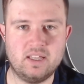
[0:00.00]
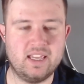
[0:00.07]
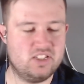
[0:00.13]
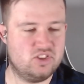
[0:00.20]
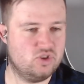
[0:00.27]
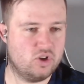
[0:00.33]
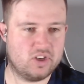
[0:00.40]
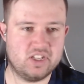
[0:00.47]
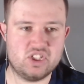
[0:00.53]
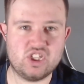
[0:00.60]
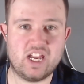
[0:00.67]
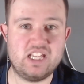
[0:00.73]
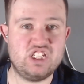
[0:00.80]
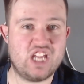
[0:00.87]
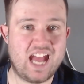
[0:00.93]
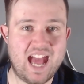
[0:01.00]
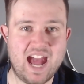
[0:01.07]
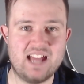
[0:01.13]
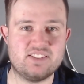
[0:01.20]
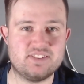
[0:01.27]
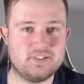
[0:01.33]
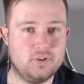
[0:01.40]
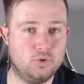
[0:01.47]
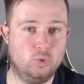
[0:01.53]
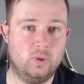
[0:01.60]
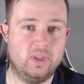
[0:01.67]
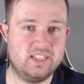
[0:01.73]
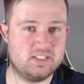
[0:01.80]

He's not going to change at all.